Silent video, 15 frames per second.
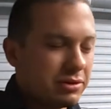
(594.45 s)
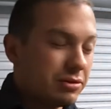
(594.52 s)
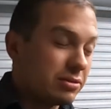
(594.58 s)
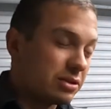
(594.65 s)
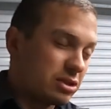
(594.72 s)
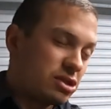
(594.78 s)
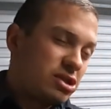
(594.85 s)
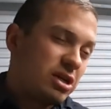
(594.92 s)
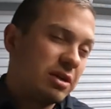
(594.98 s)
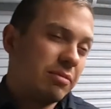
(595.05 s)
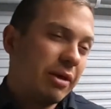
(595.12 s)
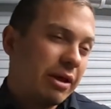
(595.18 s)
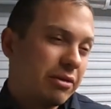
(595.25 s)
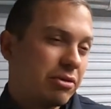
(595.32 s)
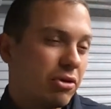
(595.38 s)
was cheap,
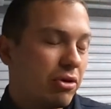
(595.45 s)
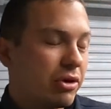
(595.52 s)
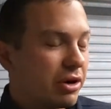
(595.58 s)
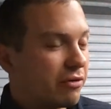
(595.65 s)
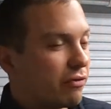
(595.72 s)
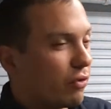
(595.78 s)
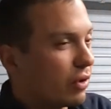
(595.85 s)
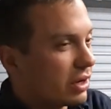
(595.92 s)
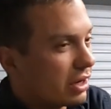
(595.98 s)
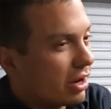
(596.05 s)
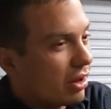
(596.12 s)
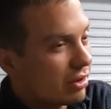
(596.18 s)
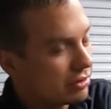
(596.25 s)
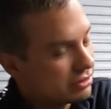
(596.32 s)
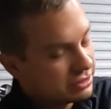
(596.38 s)
like $30 or
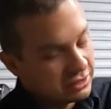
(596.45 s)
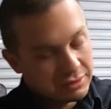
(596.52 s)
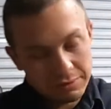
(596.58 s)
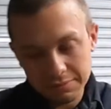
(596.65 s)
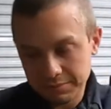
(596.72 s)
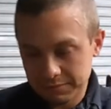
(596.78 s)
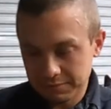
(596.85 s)
$40, and